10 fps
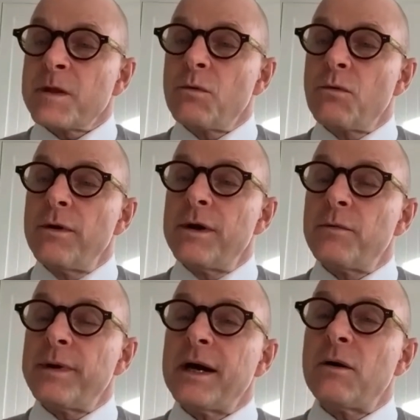
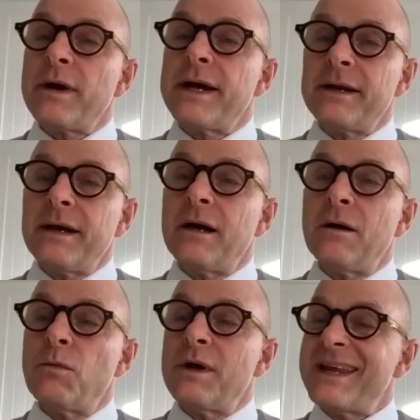world we are right
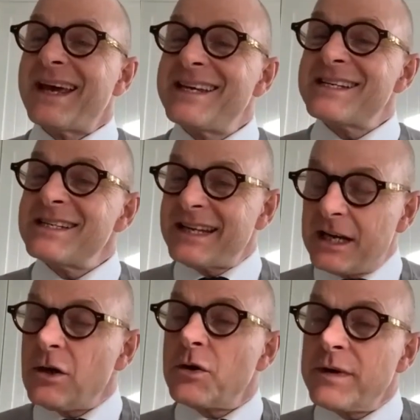now, where there isn't that
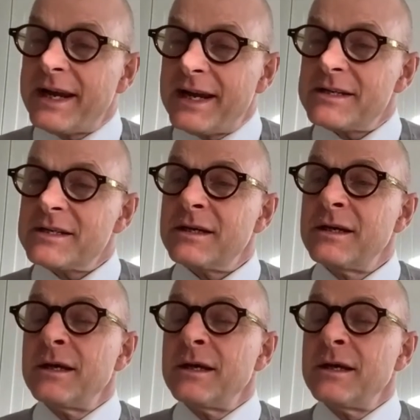concrete answer.